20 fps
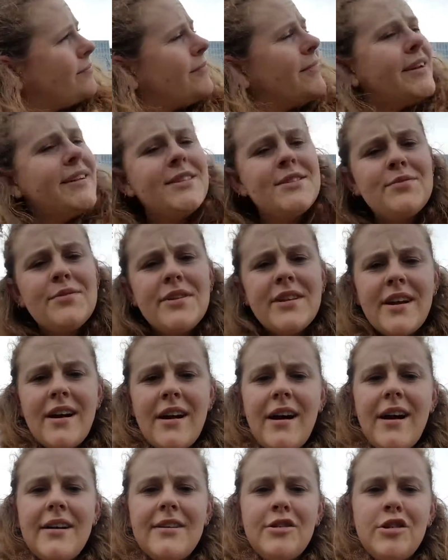it's really
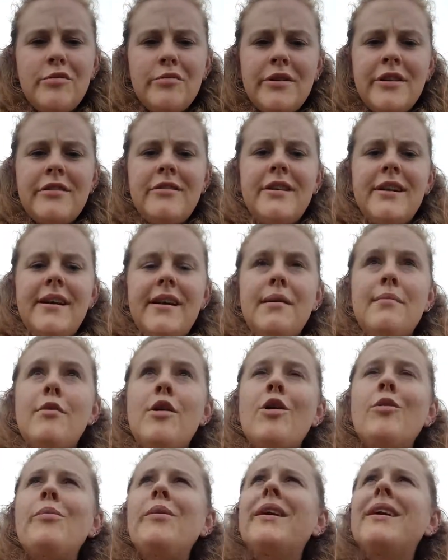hot and humid here today. I'm
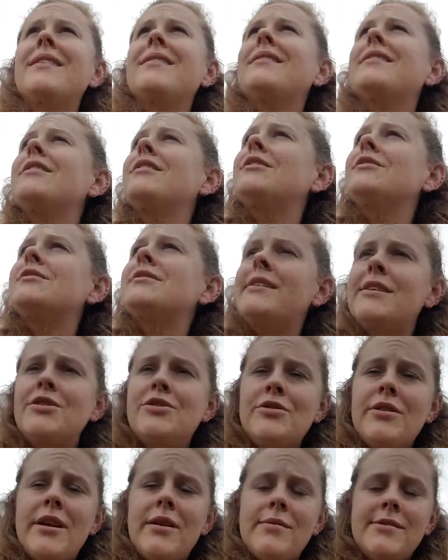hoping
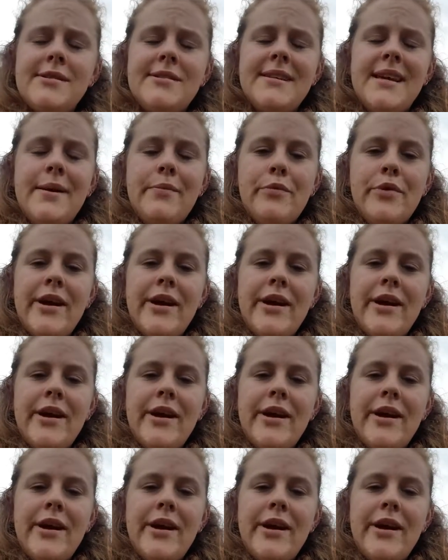yesterday was the same.